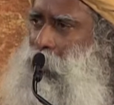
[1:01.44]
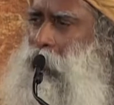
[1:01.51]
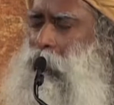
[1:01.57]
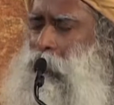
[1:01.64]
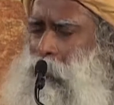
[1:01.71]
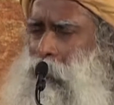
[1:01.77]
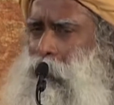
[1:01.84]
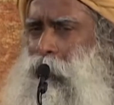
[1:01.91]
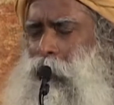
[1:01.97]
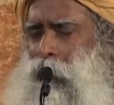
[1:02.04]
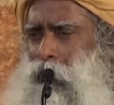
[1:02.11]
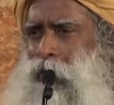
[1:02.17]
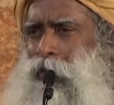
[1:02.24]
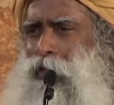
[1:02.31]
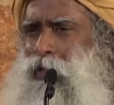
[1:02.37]
"Oh,
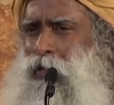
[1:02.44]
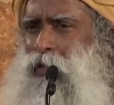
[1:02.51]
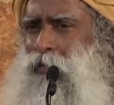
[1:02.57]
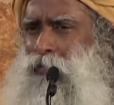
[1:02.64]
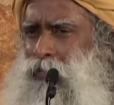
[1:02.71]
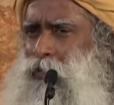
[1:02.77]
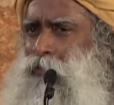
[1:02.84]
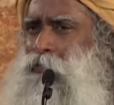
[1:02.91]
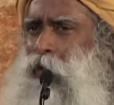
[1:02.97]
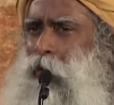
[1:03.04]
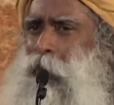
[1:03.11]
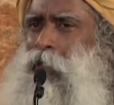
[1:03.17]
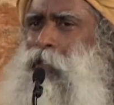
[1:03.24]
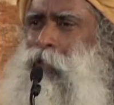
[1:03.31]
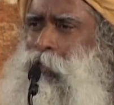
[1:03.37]
nerves and
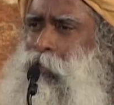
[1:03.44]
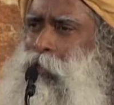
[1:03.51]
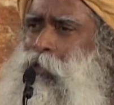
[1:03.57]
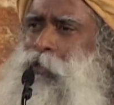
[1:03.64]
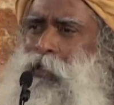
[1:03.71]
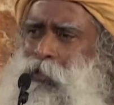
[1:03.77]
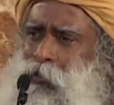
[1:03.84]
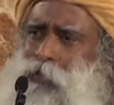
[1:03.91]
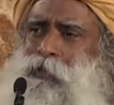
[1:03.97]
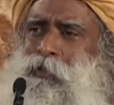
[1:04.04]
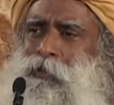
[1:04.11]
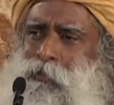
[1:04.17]
vomiting, is it?